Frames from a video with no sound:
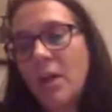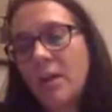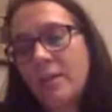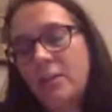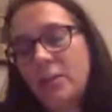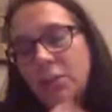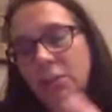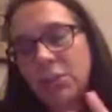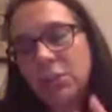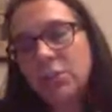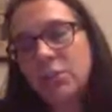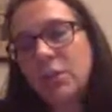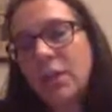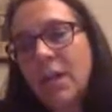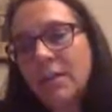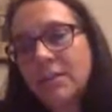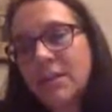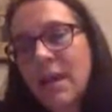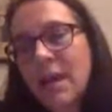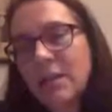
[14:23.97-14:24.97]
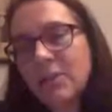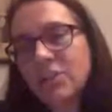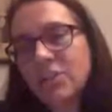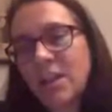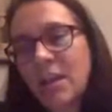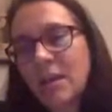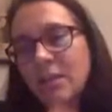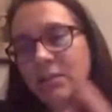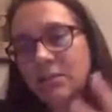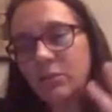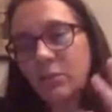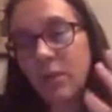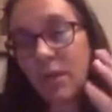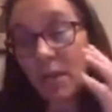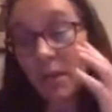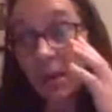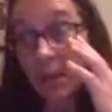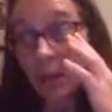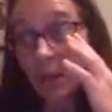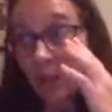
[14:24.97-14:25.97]
that you look at hashtags,
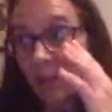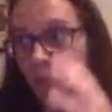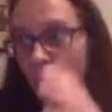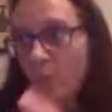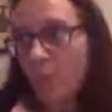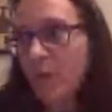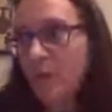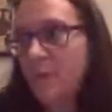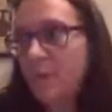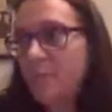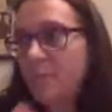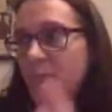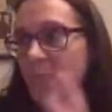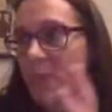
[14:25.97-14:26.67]
we